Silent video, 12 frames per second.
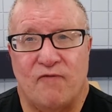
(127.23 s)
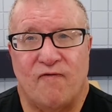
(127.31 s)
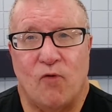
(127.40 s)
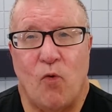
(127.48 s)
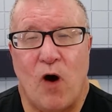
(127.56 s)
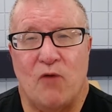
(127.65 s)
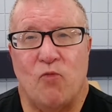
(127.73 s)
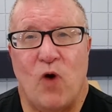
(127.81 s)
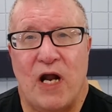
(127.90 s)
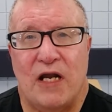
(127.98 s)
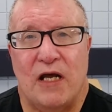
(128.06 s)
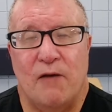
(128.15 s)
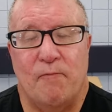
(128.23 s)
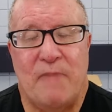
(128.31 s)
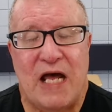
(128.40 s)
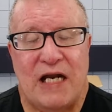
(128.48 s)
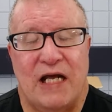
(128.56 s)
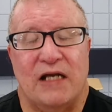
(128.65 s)
for 1
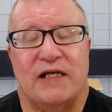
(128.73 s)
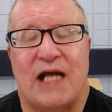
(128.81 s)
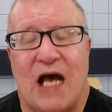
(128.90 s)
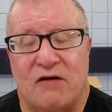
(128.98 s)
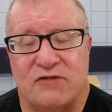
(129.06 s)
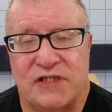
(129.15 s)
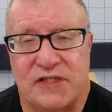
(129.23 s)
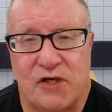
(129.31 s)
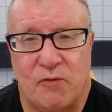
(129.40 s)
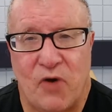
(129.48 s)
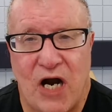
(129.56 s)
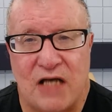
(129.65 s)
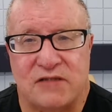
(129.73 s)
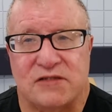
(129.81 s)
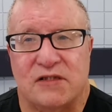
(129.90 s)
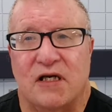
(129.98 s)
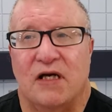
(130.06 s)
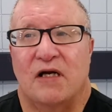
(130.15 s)
minute, counting their breaths,